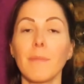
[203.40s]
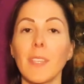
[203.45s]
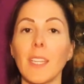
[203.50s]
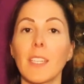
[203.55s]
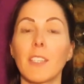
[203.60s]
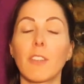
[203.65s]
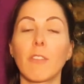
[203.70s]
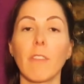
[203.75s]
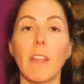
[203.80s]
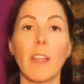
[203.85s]

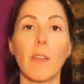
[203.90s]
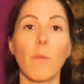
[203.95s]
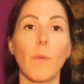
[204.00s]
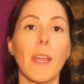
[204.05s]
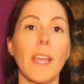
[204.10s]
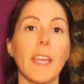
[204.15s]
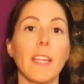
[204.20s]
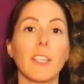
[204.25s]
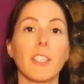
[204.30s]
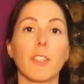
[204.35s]
A great
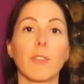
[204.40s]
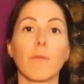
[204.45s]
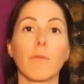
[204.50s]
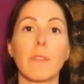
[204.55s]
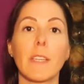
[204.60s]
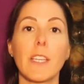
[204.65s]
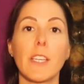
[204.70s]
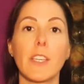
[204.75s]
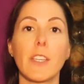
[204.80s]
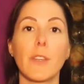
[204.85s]
way to
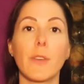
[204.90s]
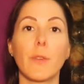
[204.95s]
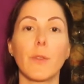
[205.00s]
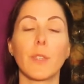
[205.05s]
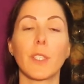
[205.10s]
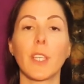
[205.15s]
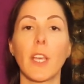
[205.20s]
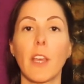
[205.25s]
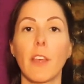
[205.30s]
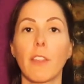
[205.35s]

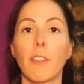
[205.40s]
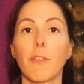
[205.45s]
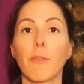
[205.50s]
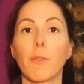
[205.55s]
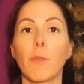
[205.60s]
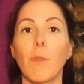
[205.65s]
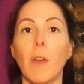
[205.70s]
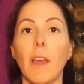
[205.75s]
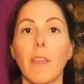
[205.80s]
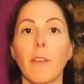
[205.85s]
reuse
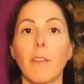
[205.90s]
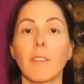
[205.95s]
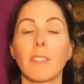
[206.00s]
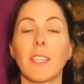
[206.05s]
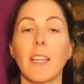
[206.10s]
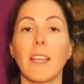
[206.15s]
through others